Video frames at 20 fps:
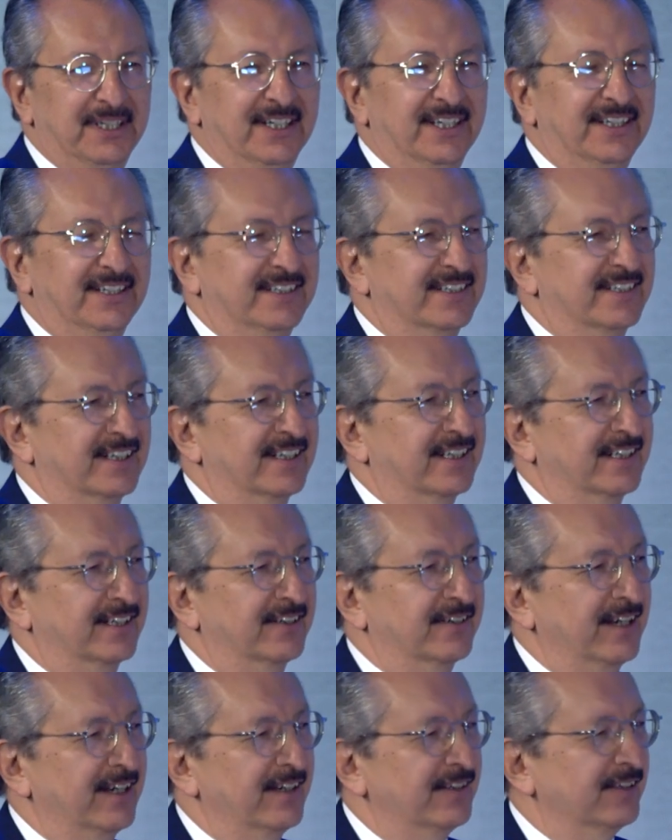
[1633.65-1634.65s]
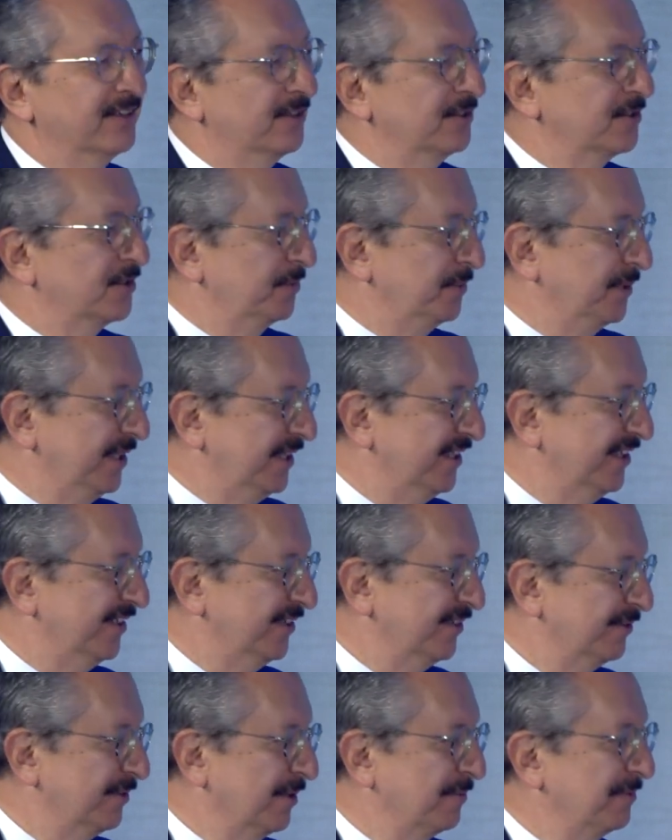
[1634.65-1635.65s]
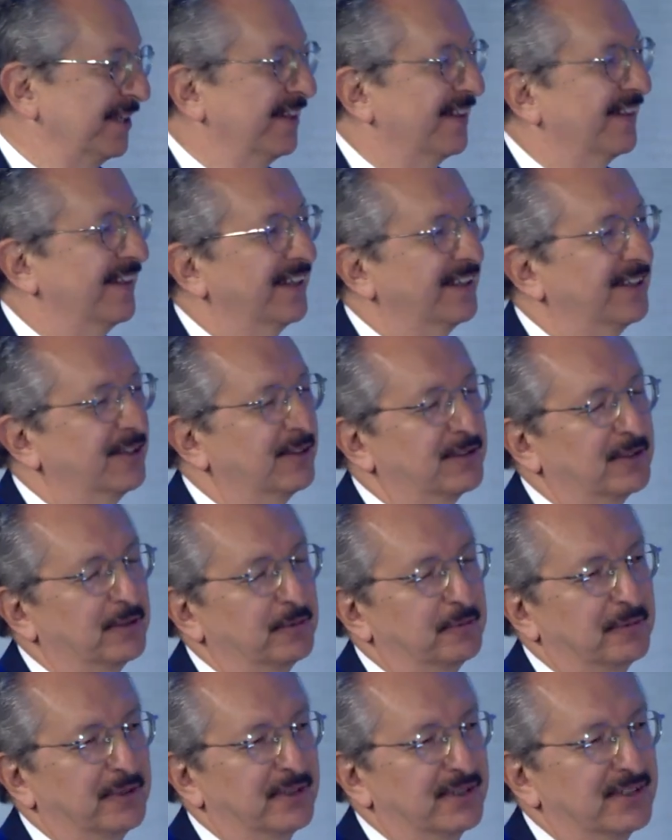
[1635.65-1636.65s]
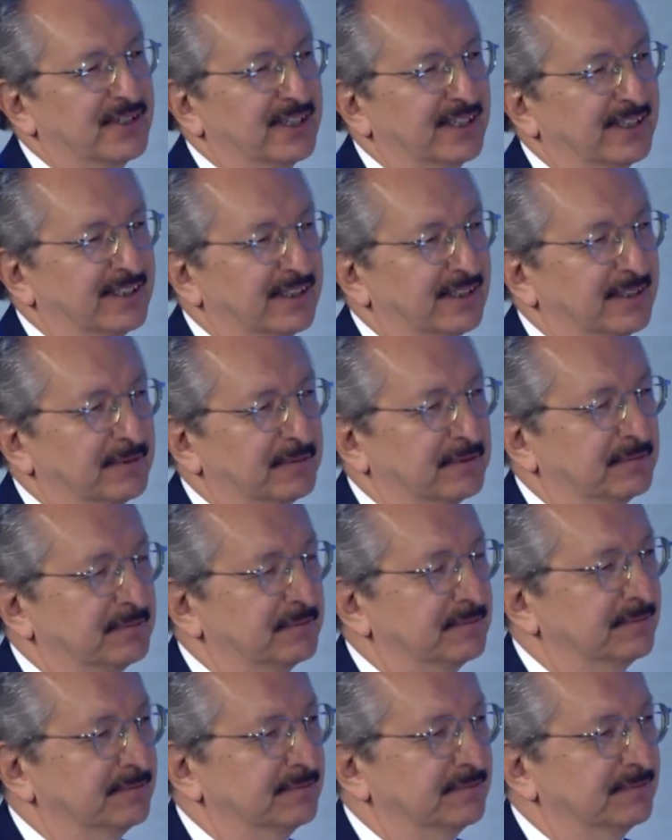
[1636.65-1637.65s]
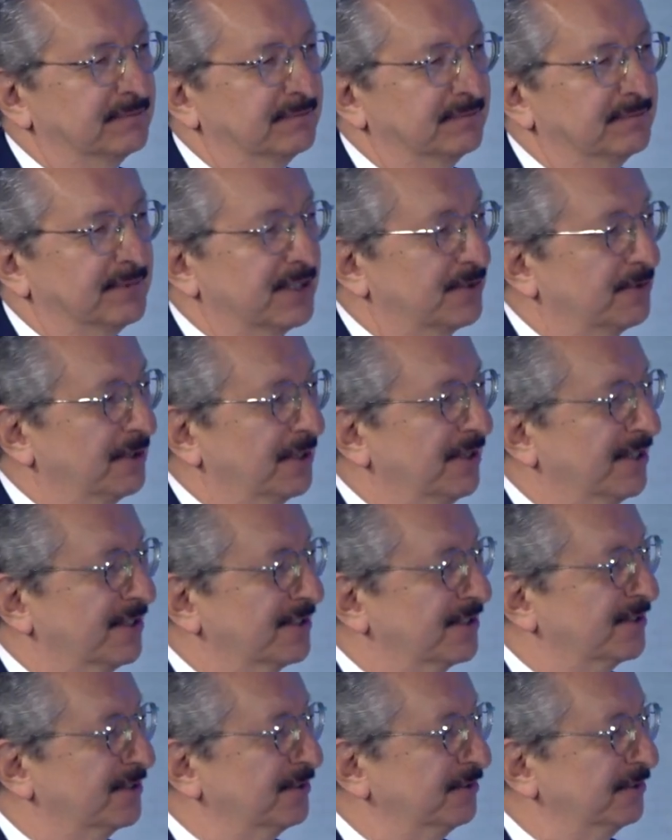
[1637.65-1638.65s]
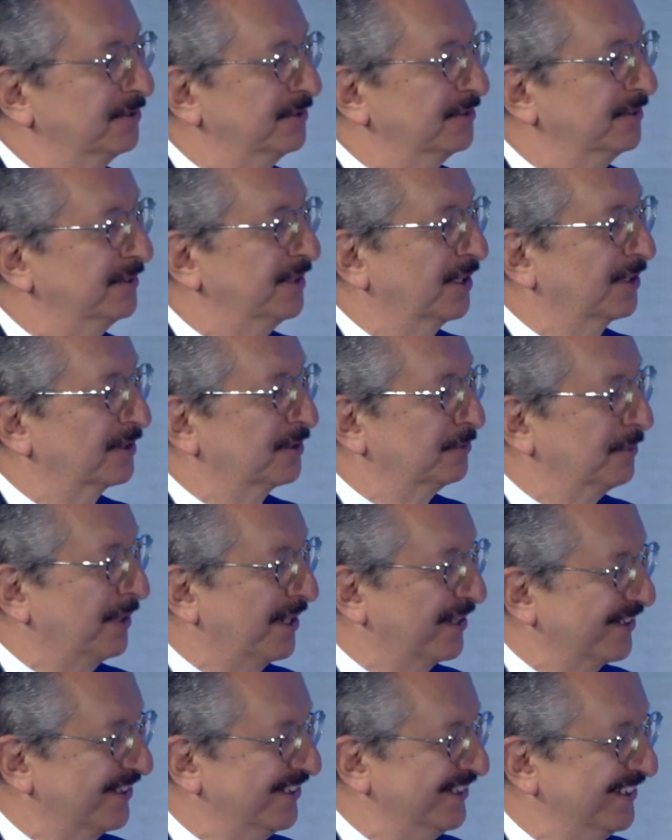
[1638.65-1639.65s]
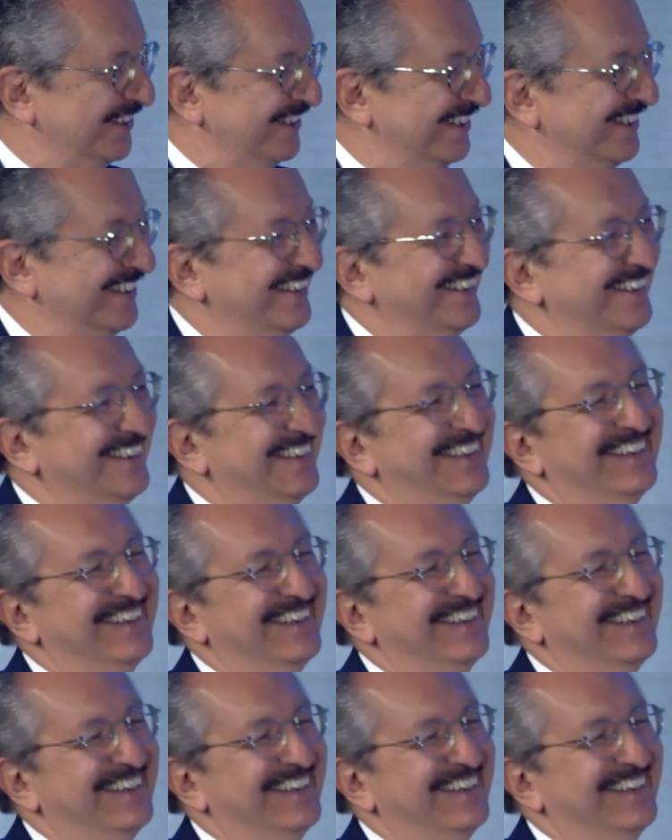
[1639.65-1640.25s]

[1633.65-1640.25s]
It's a great honor to be here, Robin. Thank you so much, and best regards to Dr. Barker. Yeah.